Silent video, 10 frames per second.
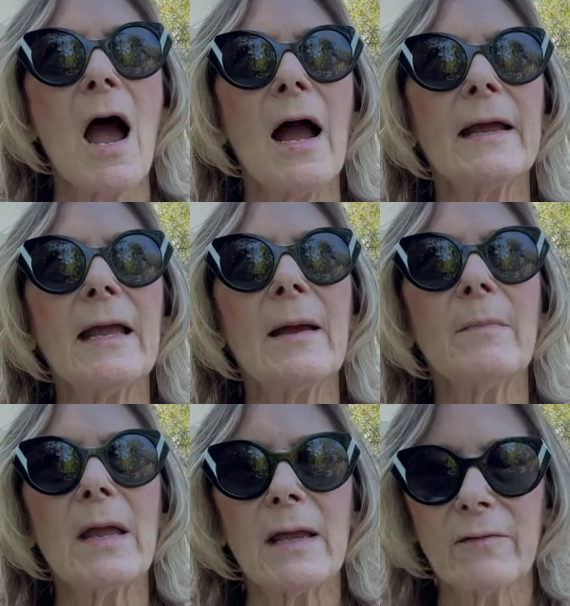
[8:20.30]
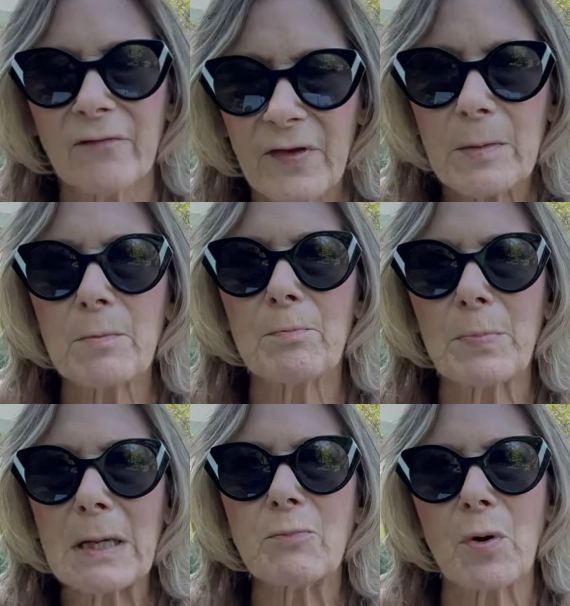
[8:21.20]
I am a big
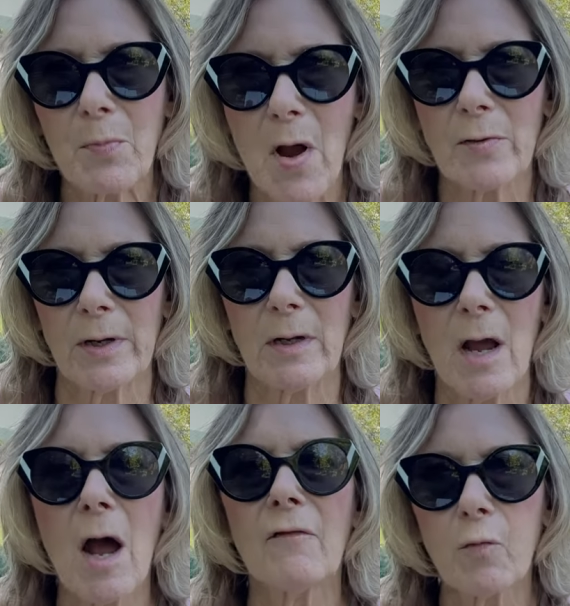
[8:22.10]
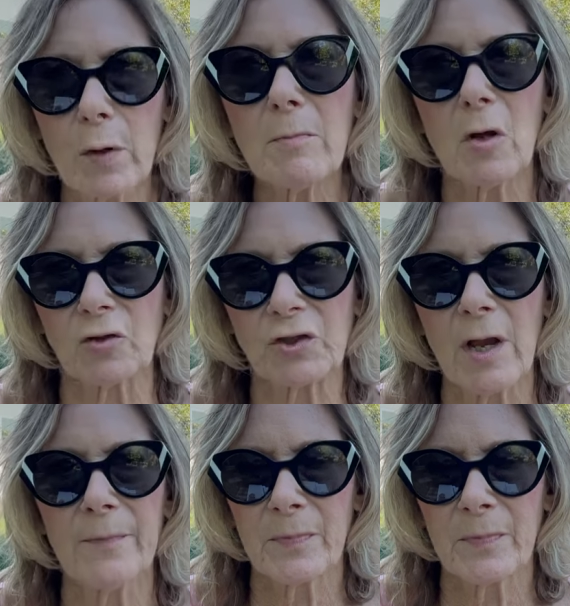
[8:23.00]
big proponent of wood mulch.